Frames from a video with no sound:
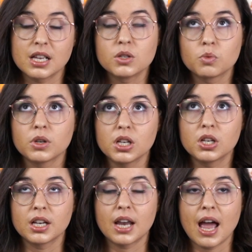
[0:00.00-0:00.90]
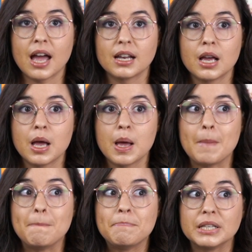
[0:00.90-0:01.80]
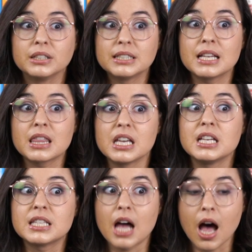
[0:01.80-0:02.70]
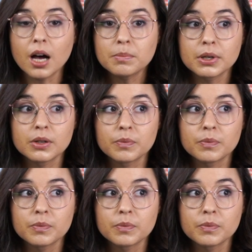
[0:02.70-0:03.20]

He's really good at building things up